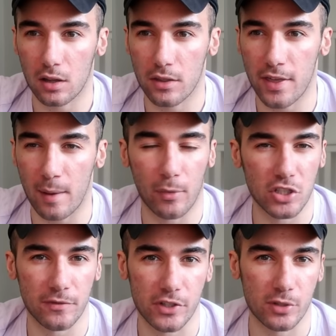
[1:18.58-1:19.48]
that
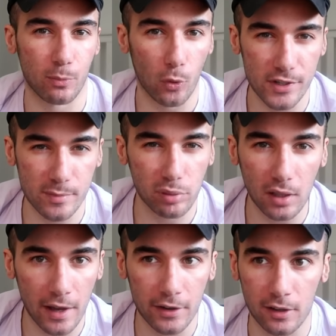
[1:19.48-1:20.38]
much of a sports
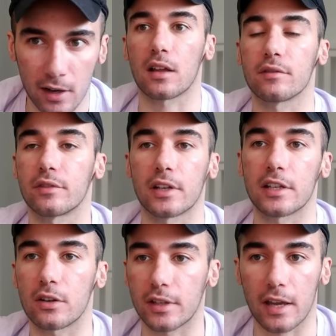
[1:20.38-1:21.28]
player. I love
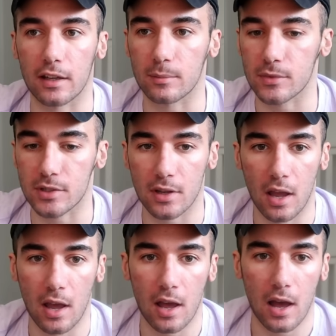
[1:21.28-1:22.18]
video games.
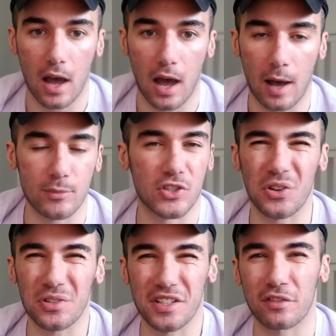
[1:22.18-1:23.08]
I'm
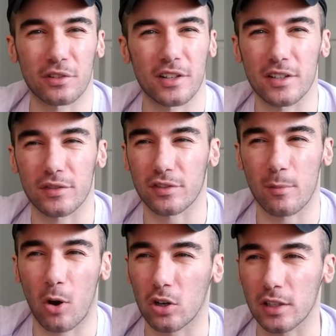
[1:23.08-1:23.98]
so different
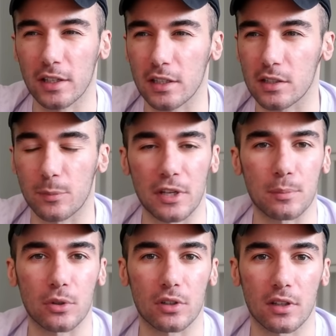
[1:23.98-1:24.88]
from all of these
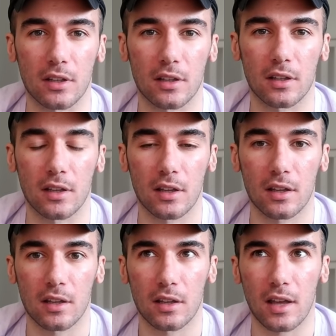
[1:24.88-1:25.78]
people.
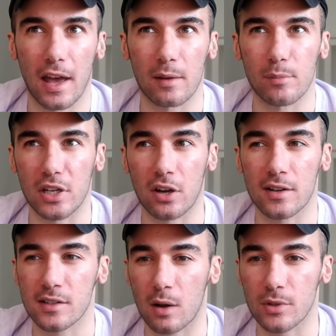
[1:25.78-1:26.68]
And
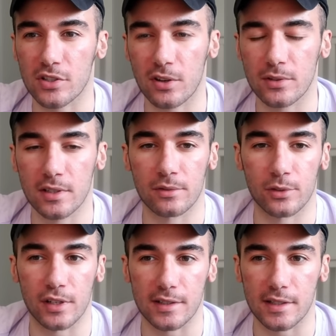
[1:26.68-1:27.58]
because I was so
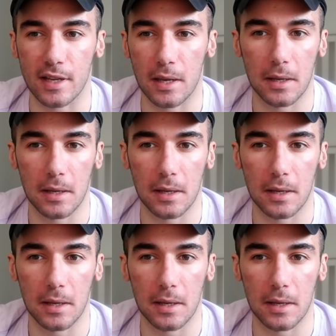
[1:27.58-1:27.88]
different,